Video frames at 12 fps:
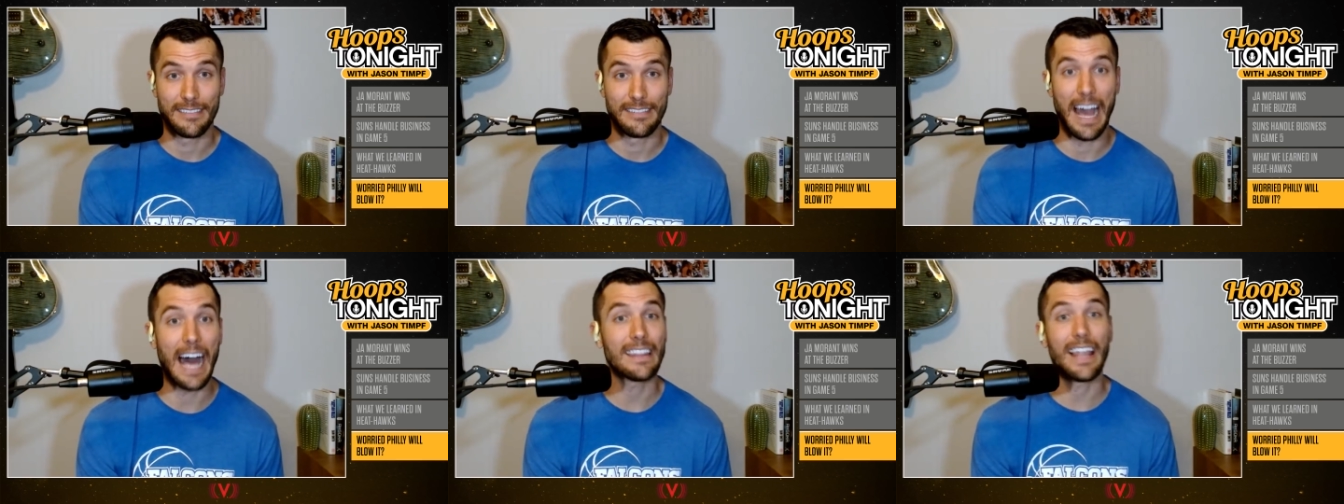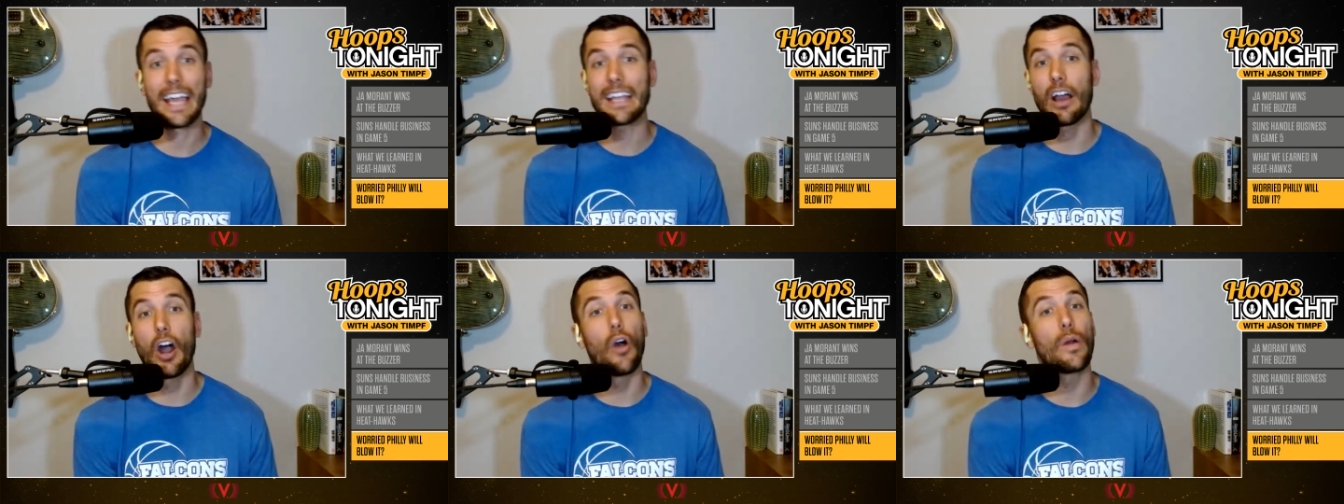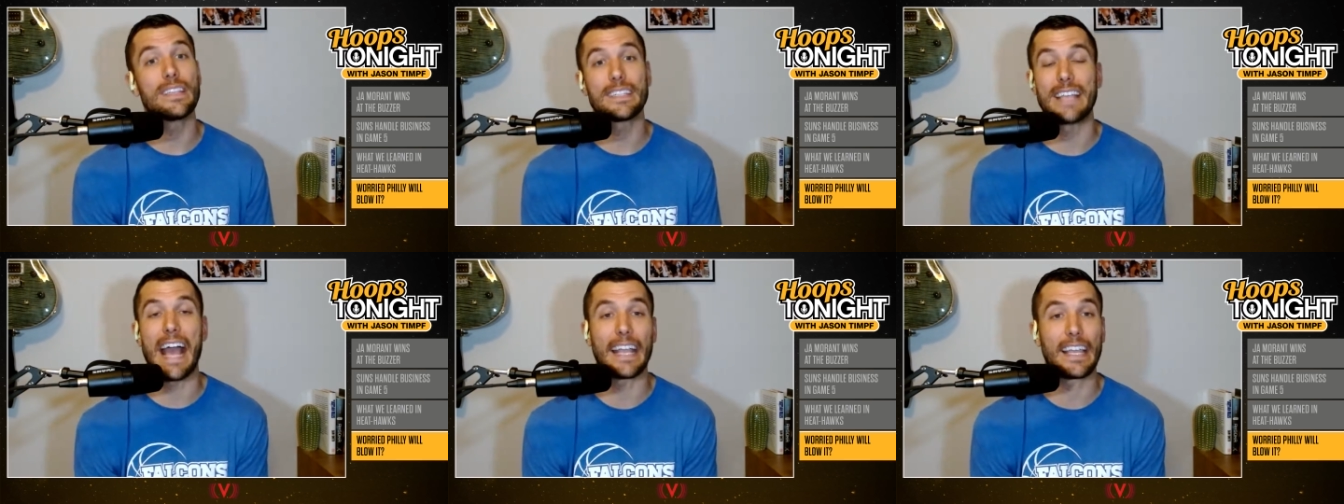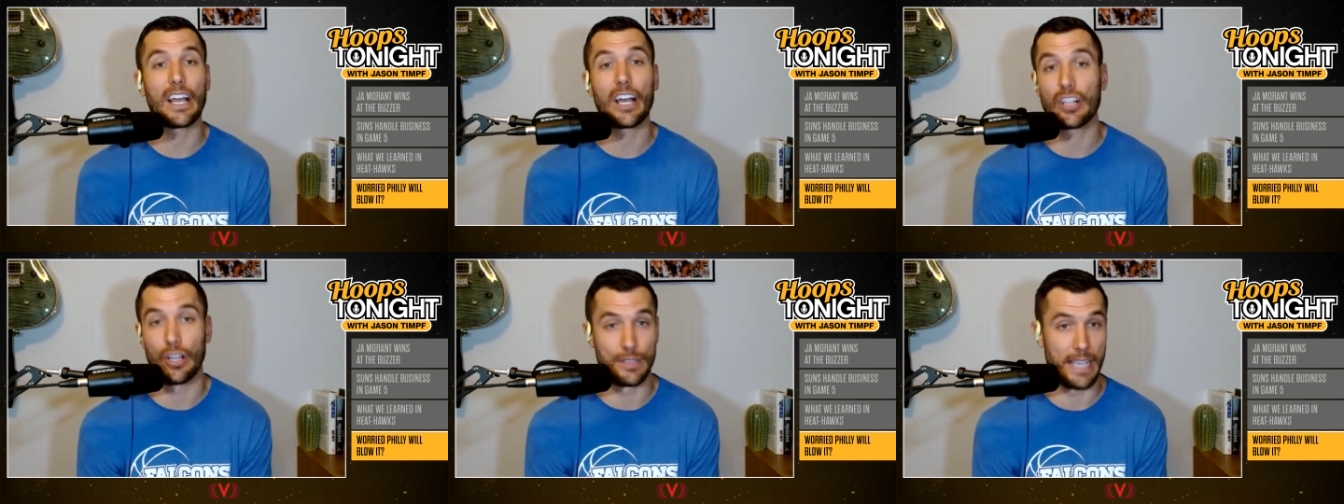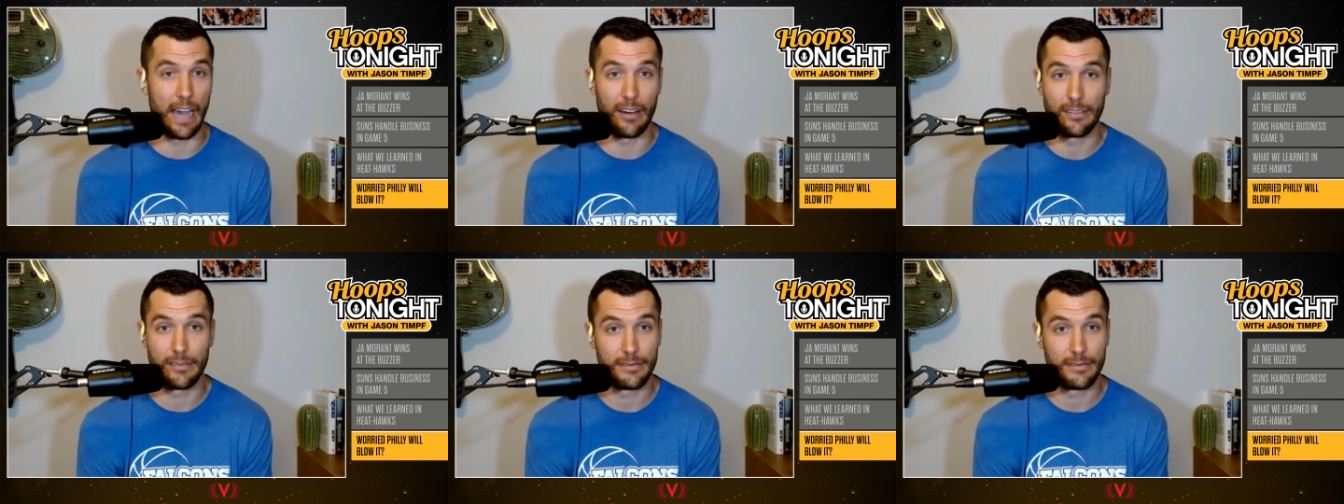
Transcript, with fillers: not like, oh, he's attacking a closeout,